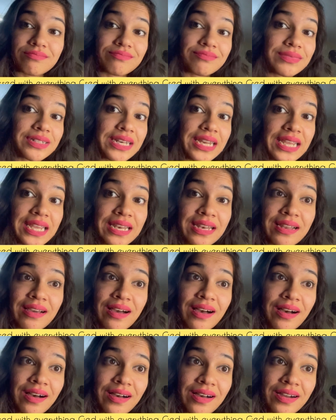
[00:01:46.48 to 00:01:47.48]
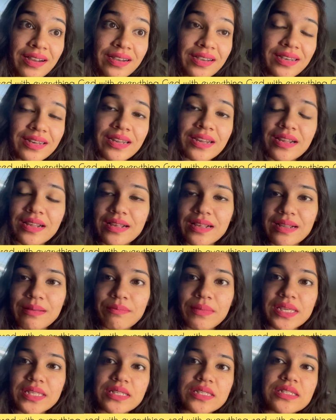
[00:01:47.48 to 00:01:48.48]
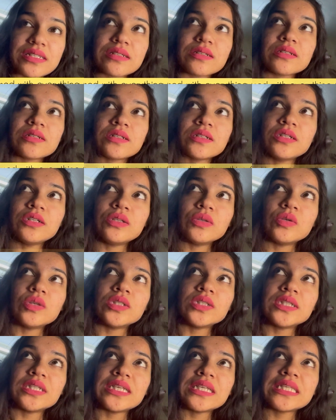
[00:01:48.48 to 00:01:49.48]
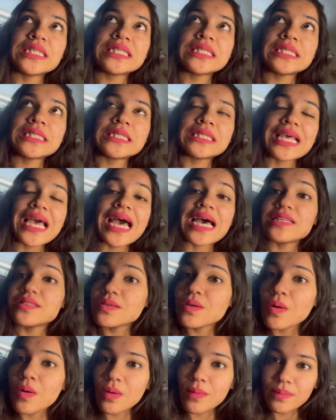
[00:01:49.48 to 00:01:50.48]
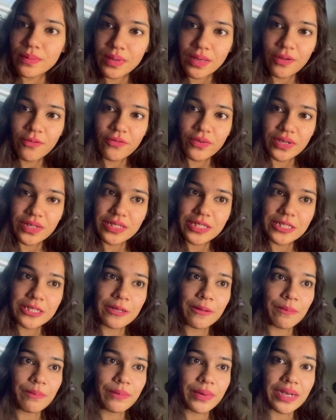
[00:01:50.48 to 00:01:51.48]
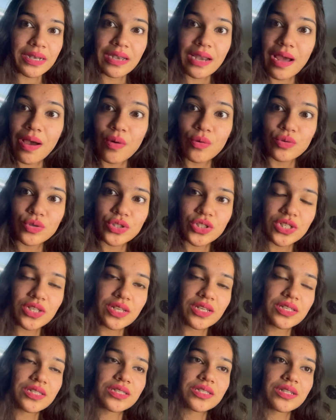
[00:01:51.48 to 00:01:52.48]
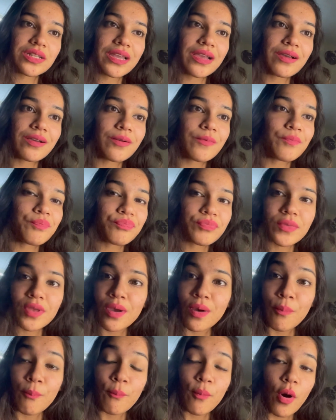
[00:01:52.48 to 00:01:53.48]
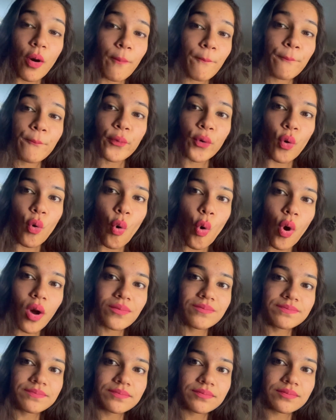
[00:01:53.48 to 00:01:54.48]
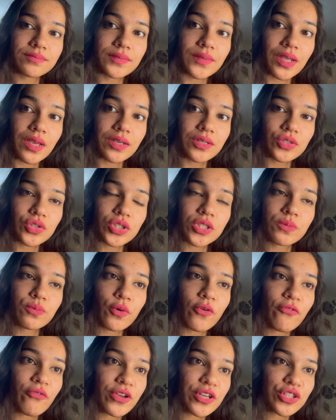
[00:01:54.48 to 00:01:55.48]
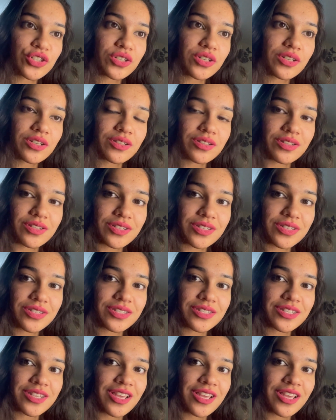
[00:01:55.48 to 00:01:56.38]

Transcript: nail art. My sister took this as a hobby first, but now she is like a pro. She's professional in this.